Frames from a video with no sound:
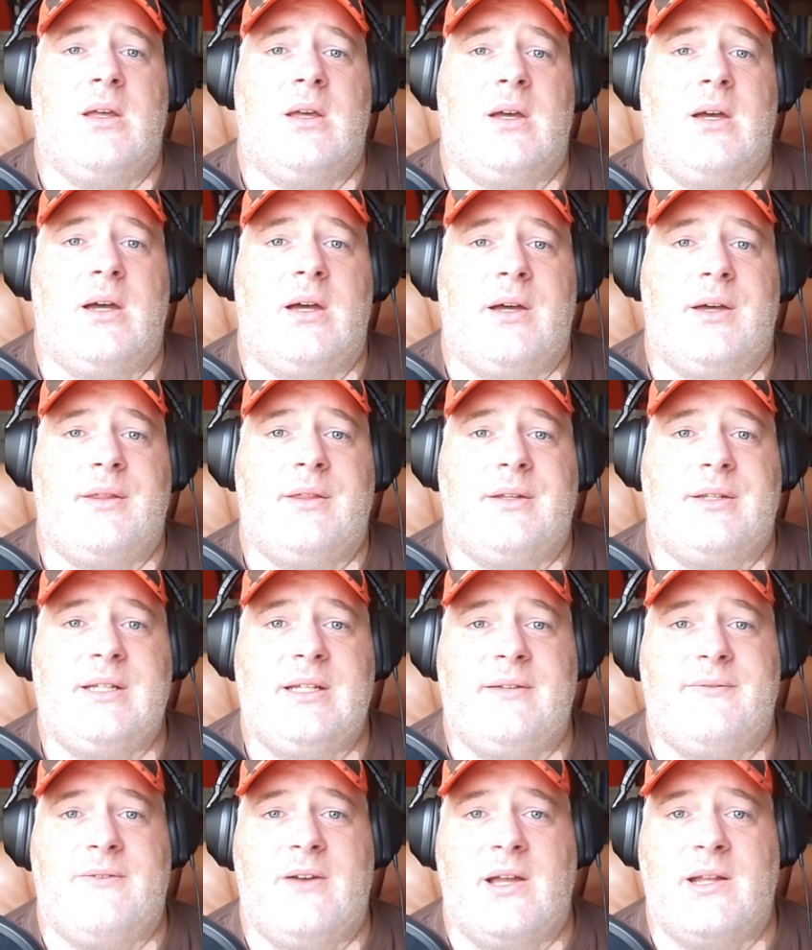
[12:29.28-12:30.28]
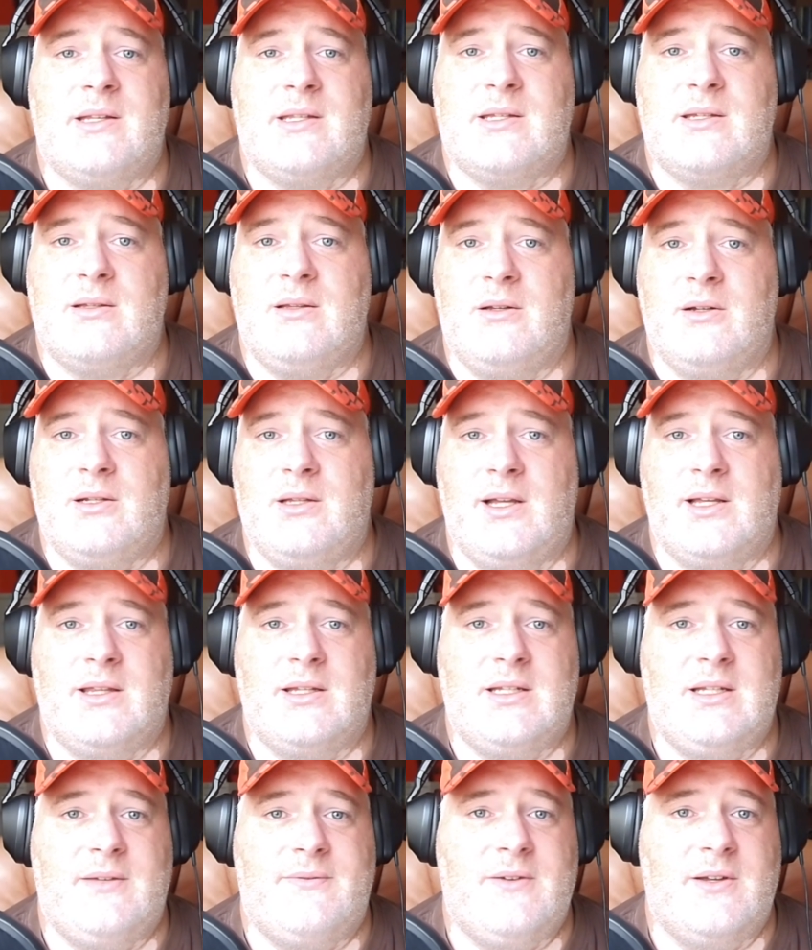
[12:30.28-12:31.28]
The defense looked like
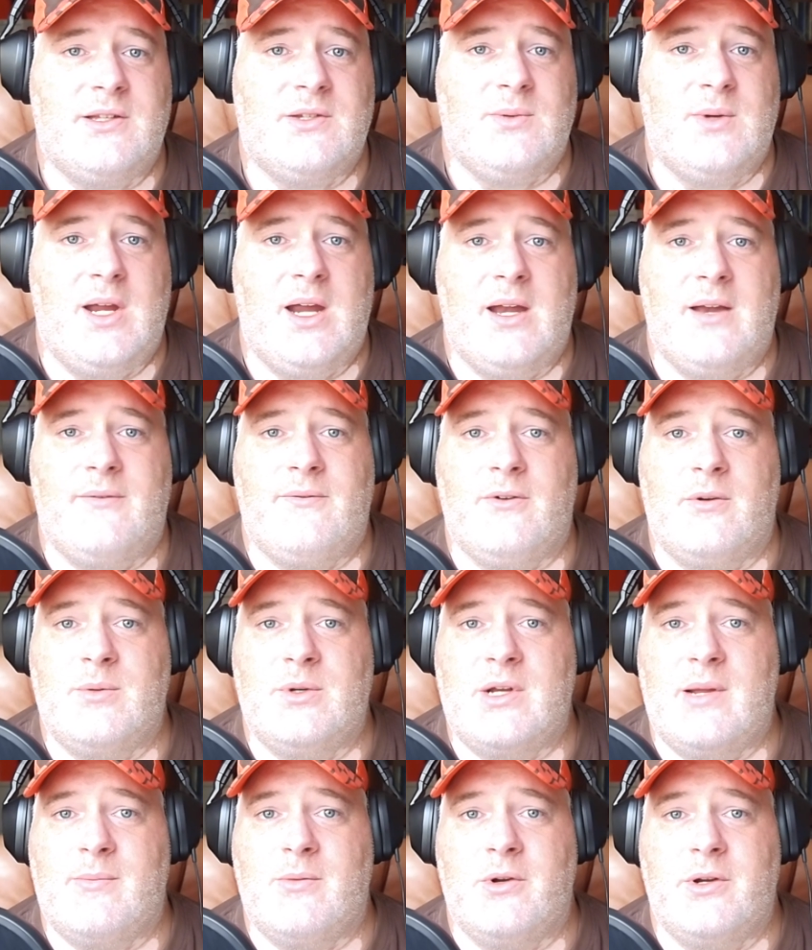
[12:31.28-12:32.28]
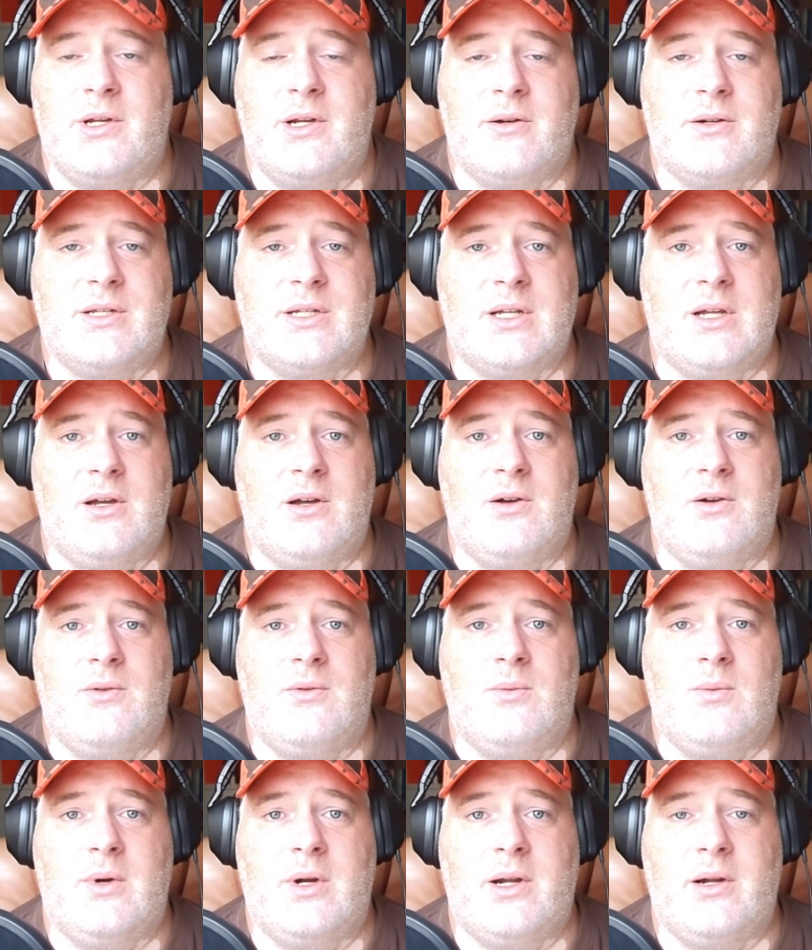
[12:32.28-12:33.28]
the defense we had from a number of years ago,
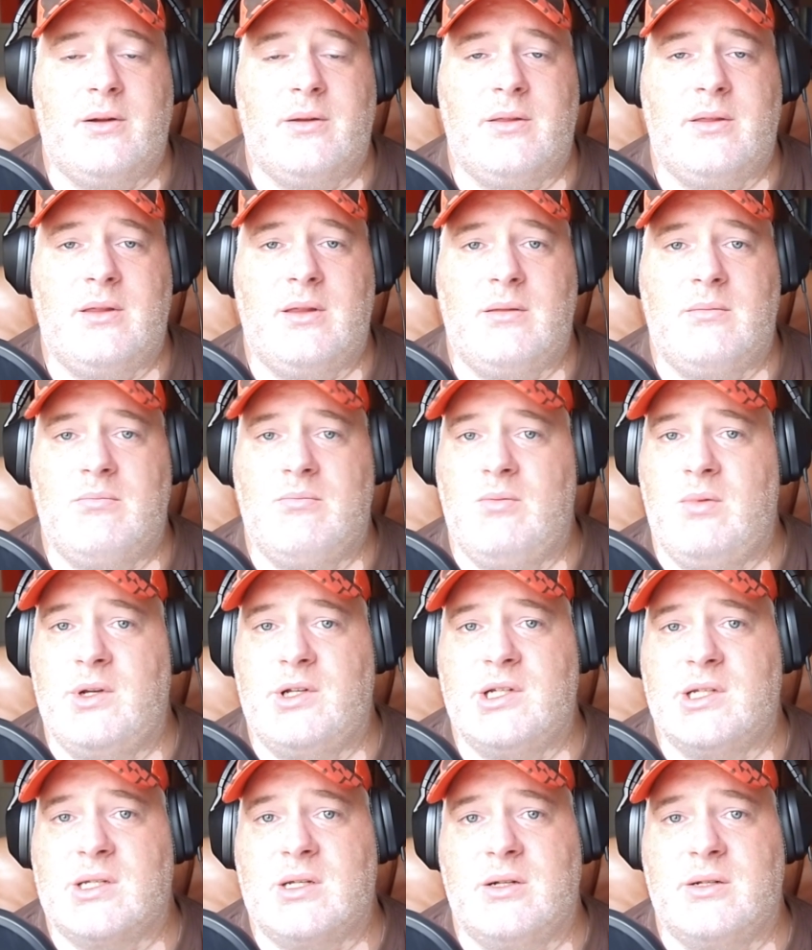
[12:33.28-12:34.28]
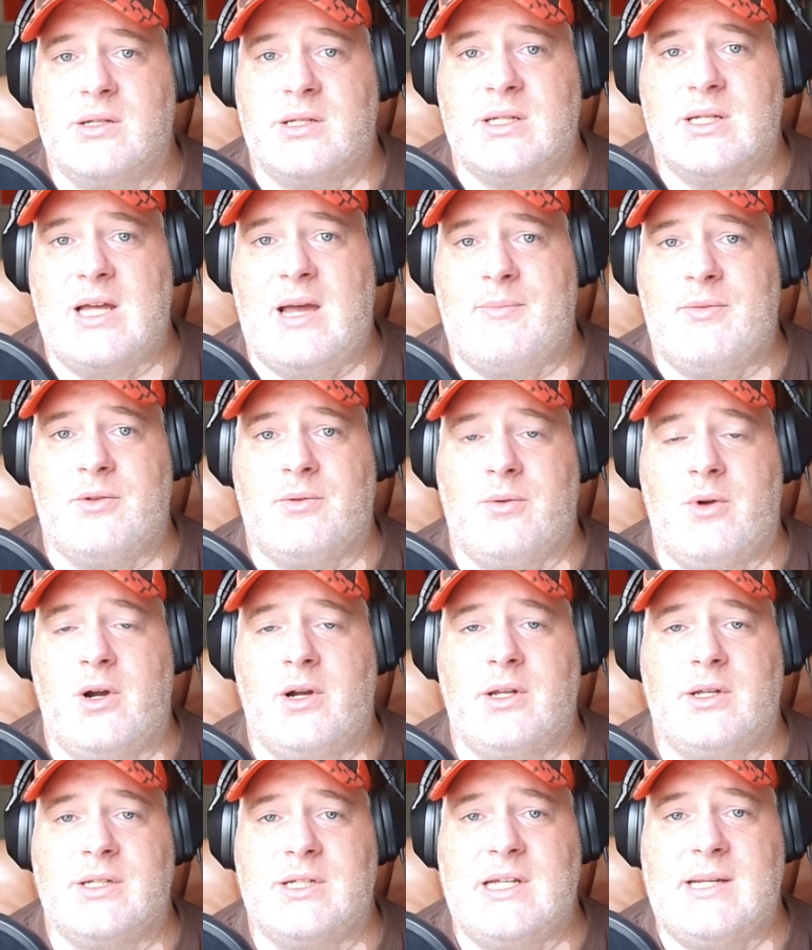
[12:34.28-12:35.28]
where we just couldn't stop the
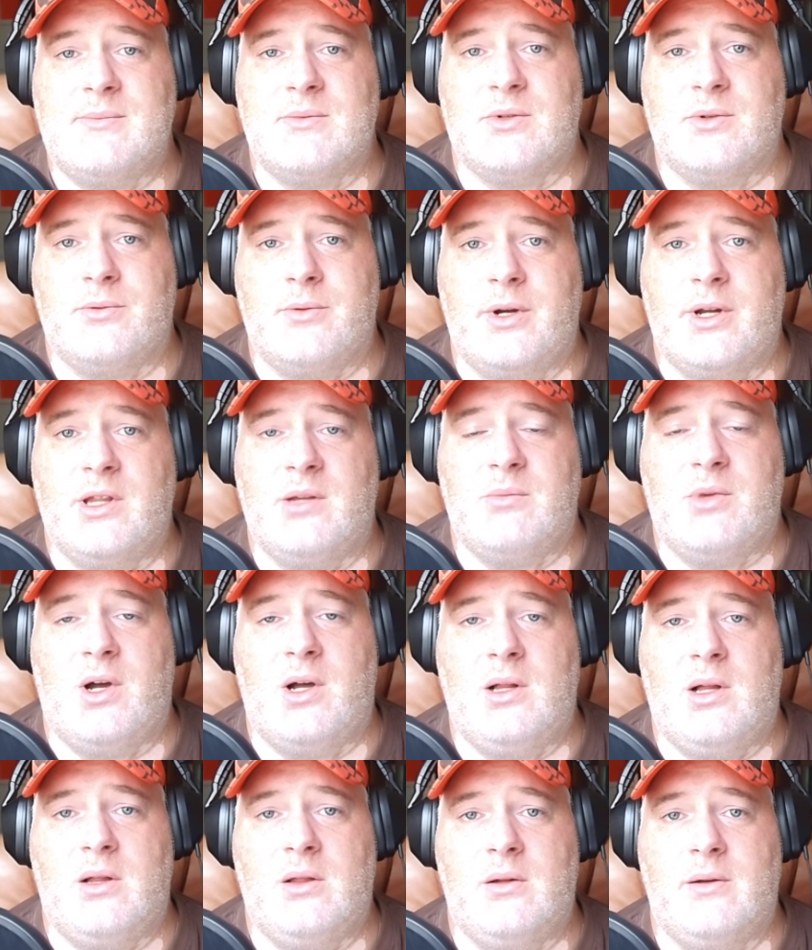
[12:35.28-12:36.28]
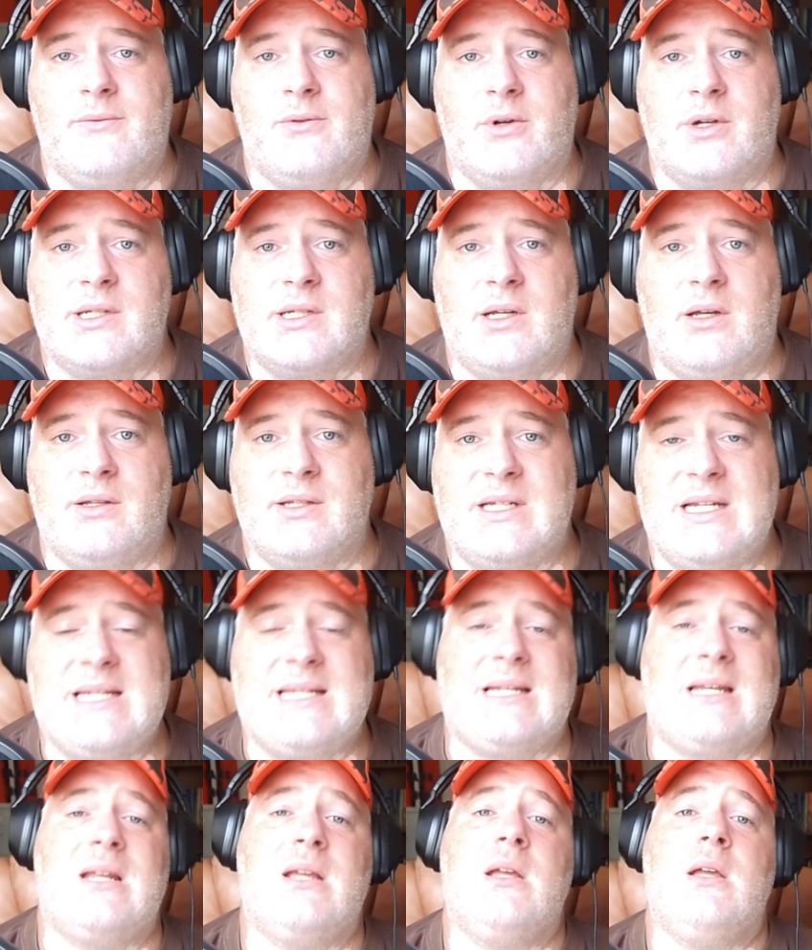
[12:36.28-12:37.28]
run and teams were running the ball all over us all
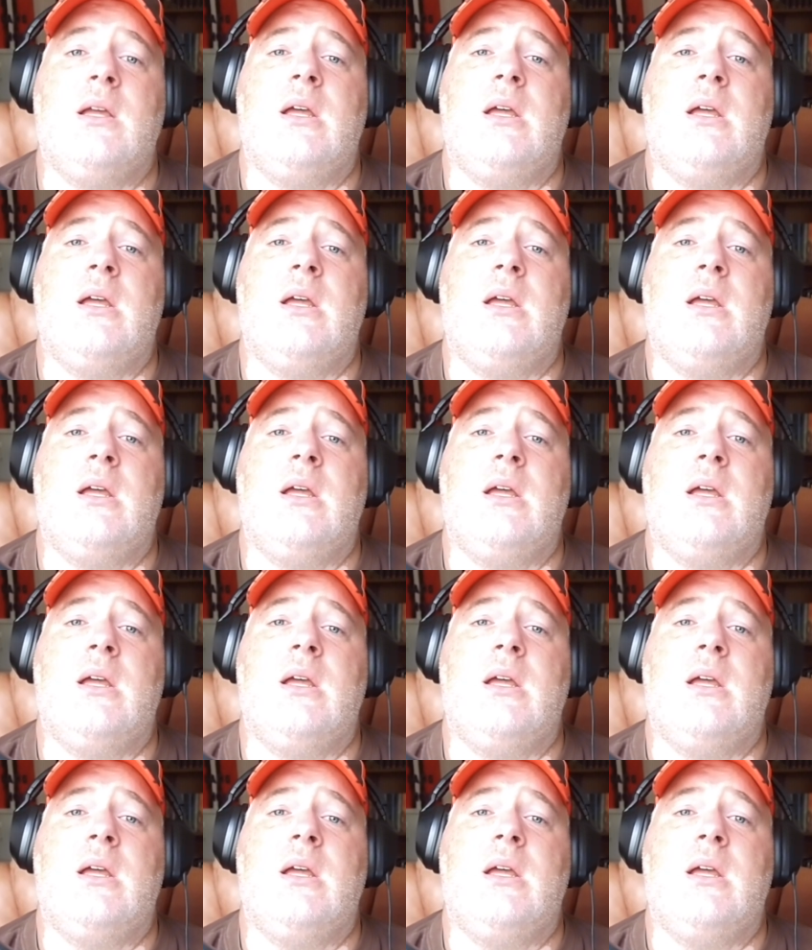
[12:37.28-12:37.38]
season.